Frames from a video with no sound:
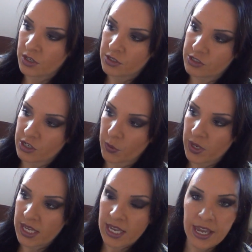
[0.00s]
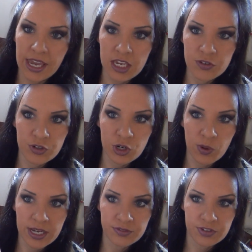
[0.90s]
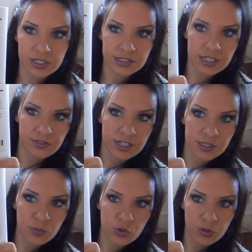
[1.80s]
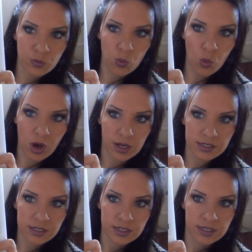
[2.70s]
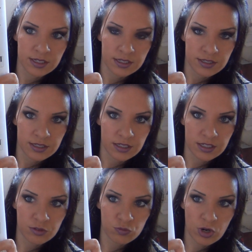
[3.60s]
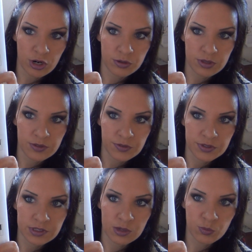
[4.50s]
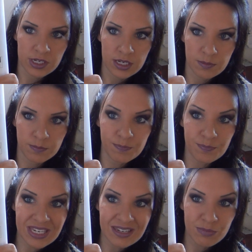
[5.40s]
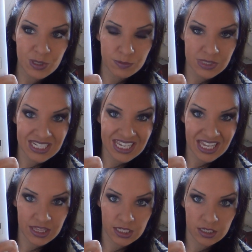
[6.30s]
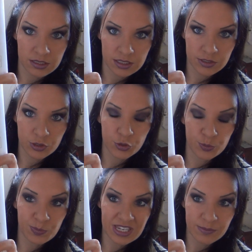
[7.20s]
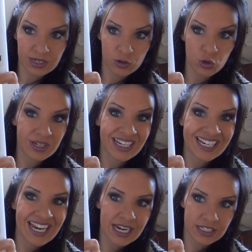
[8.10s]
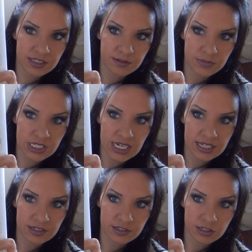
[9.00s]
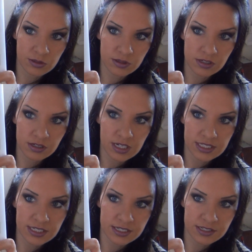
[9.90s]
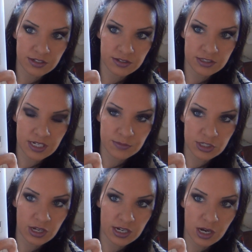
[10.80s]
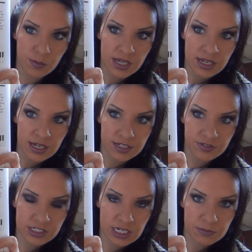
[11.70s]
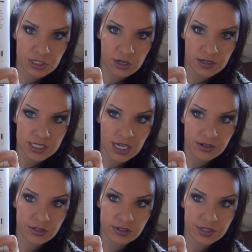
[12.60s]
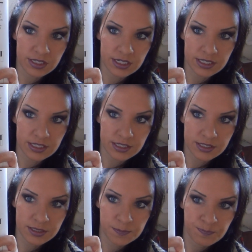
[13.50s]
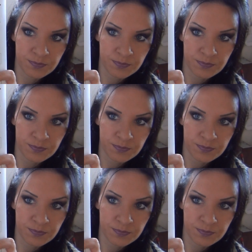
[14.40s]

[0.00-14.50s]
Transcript: So if Quavers, if there's more than one in a row, then we beam them together. It's called beaming, or we connect them together. So it'll look like this. So stems going up, and if the stems are going down, it'll look like this.